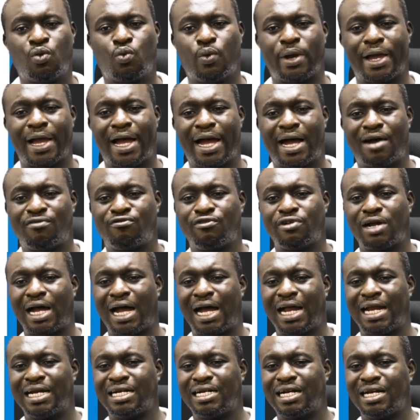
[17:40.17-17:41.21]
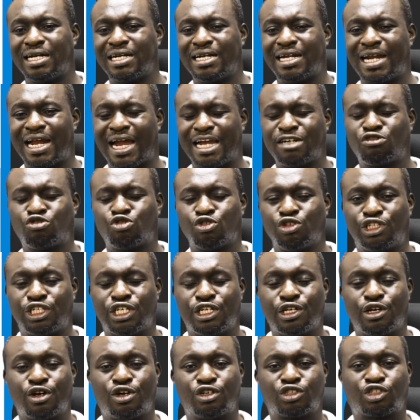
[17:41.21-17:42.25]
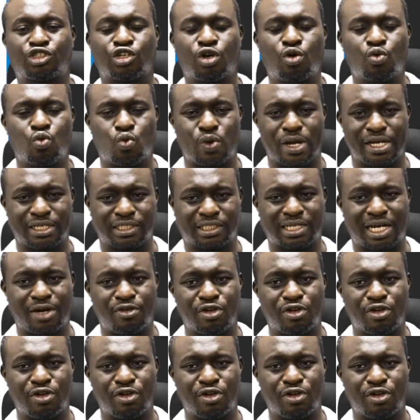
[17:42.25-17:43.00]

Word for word: we have and nitrogenous waste.